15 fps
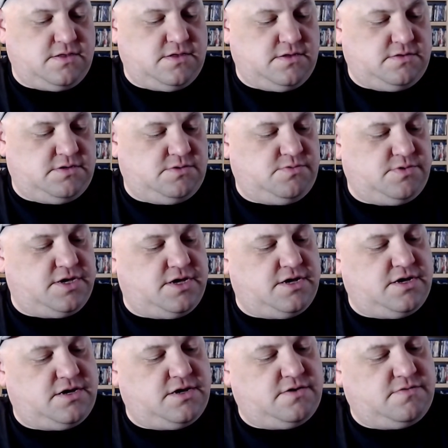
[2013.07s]
And then we
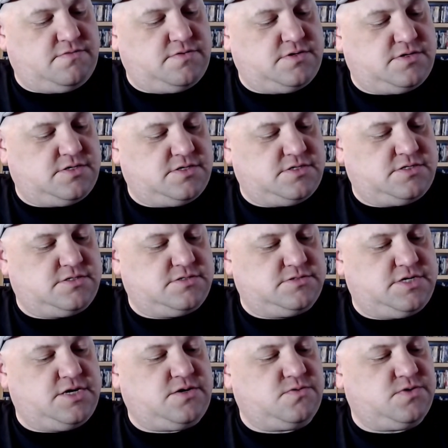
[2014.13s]
have
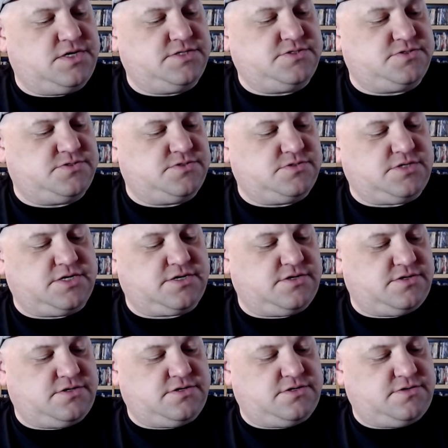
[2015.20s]
Hellraiser, like
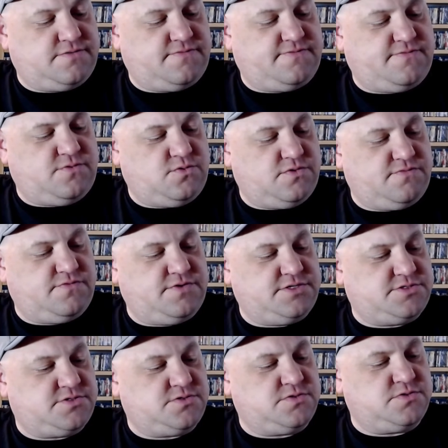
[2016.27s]
a
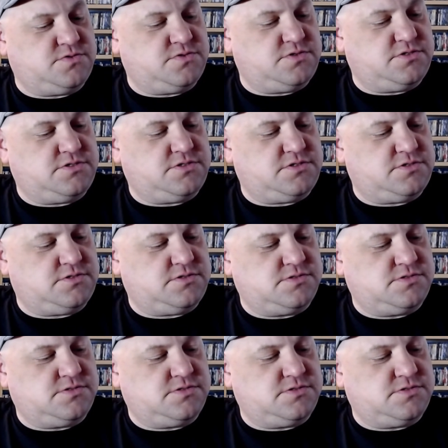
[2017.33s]
4-feature